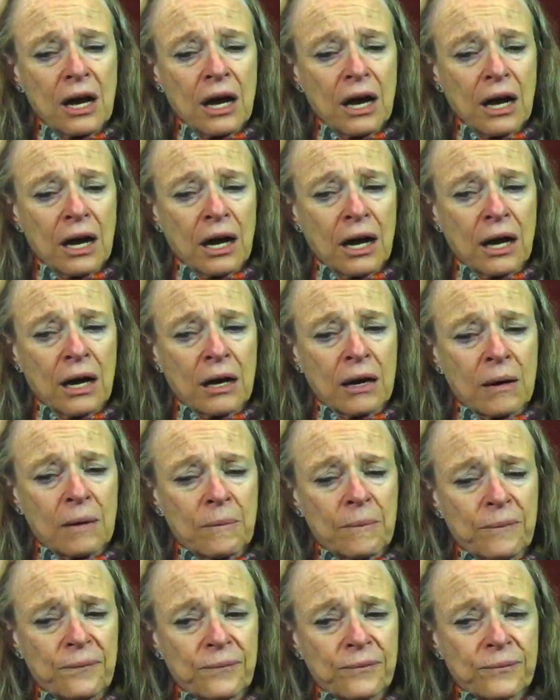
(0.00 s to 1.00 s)

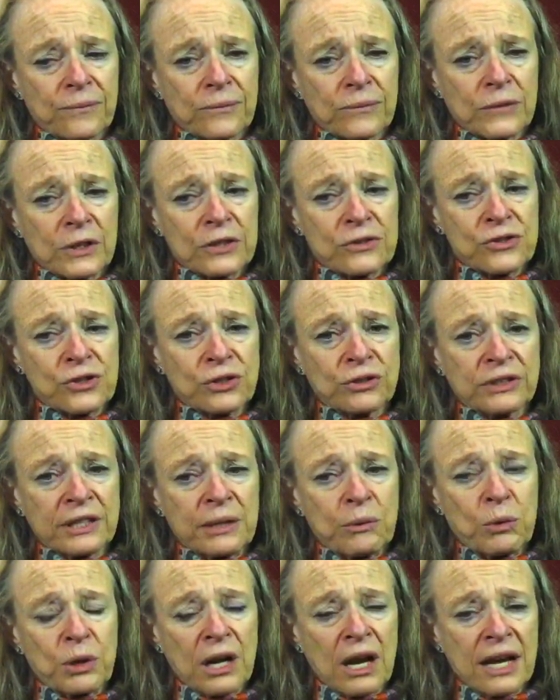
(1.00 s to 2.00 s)

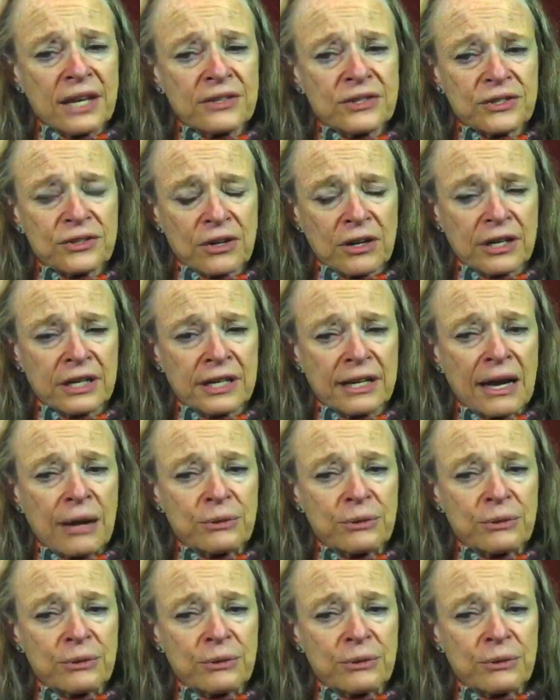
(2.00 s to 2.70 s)
Certainly when I started,